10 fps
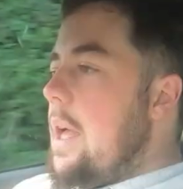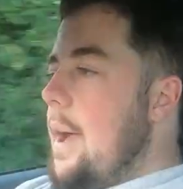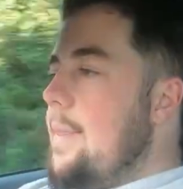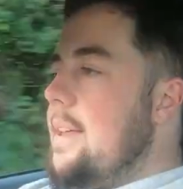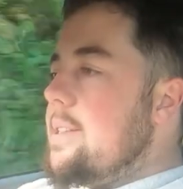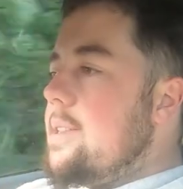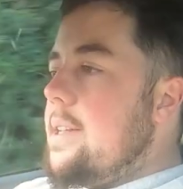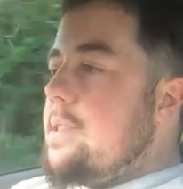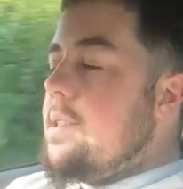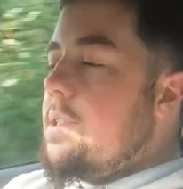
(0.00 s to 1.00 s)
And this
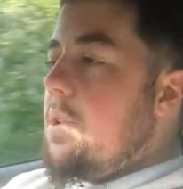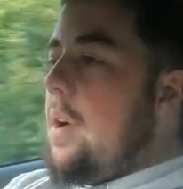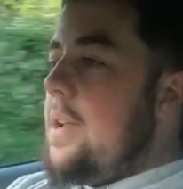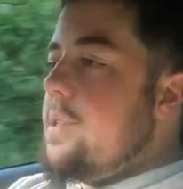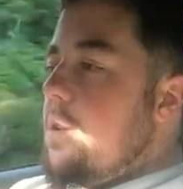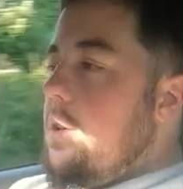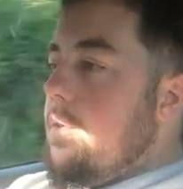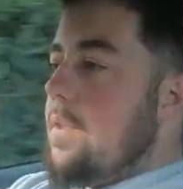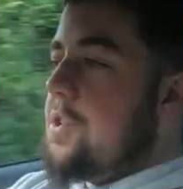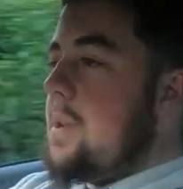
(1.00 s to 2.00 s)
is the size
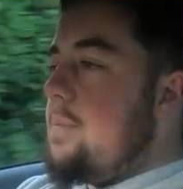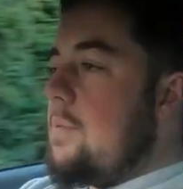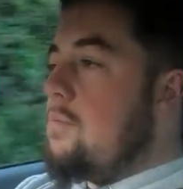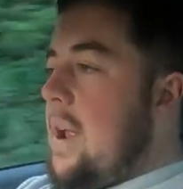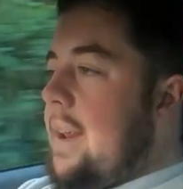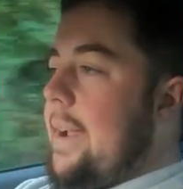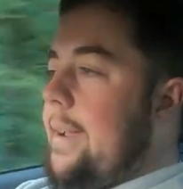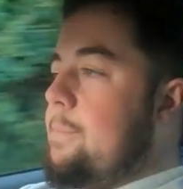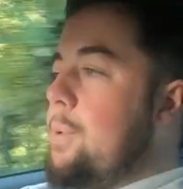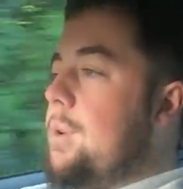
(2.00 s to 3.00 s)
of the Jeep
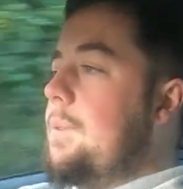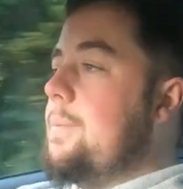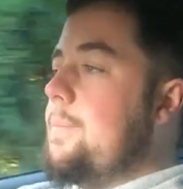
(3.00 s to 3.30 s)
Renegade boot.